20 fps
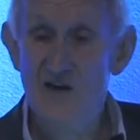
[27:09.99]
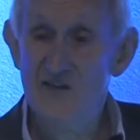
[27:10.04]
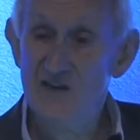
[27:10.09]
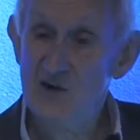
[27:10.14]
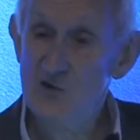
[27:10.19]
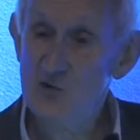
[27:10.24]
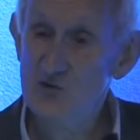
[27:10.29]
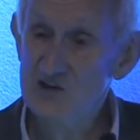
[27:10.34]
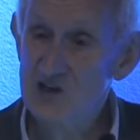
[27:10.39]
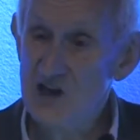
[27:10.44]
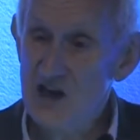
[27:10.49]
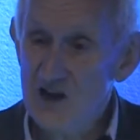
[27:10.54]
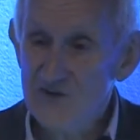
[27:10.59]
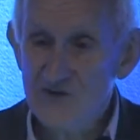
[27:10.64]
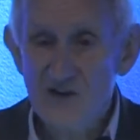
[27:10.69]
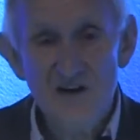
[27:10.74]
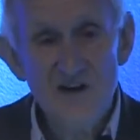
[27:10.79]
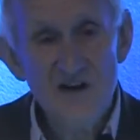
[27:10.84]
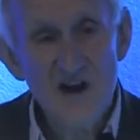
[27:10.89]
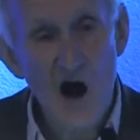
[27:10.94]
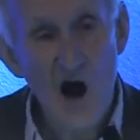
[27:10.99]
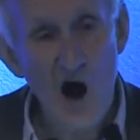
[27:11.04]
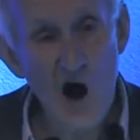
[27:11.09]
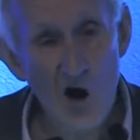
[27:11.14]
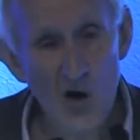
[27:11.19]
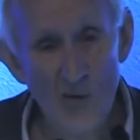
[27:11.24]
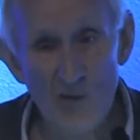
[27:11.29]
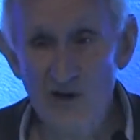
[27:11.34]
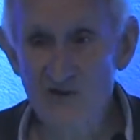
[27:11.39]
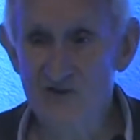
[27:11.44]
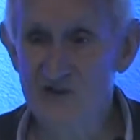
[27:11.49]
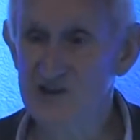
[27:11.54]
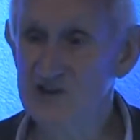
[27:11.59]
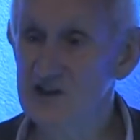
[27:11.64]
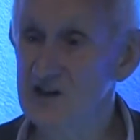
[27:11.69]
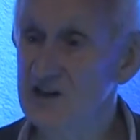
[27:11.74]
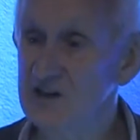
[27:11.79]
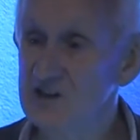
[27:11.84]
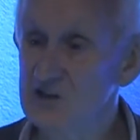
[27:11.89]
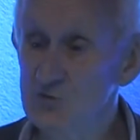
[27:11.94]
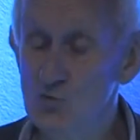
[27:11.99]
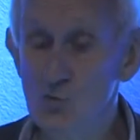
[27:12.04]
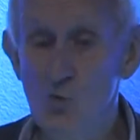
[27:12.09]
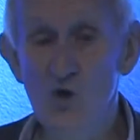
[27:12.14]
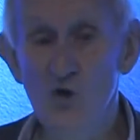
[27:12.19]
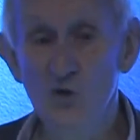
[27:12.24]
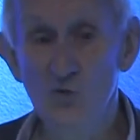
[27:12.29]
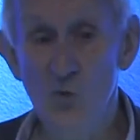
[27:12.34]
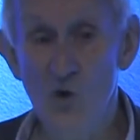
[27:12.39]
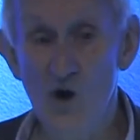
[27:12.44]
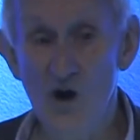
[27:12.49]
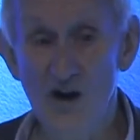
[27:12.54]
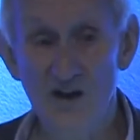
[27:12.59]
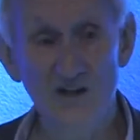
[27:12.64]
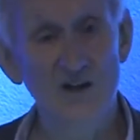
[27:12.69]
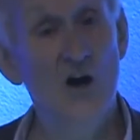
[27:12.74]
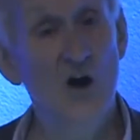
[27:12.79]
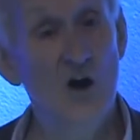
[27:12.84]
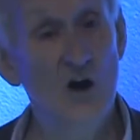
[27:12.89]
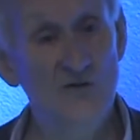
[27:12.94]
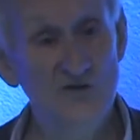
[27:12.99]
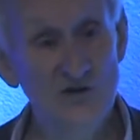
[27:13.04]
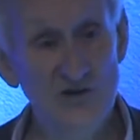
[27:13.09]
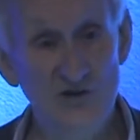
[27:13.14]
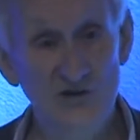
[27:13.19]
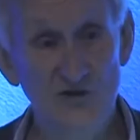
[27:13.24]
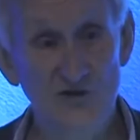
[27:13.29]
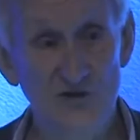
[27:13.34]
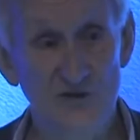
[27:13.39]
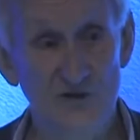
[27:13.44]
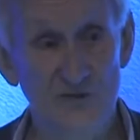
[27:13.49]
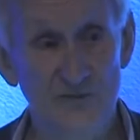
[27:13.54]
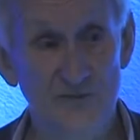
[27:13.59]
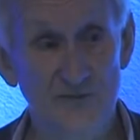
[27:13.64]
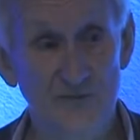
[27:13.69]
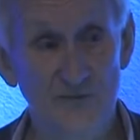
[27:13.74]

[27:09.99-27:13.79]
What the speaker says: they also have an army of designers worldwide of children.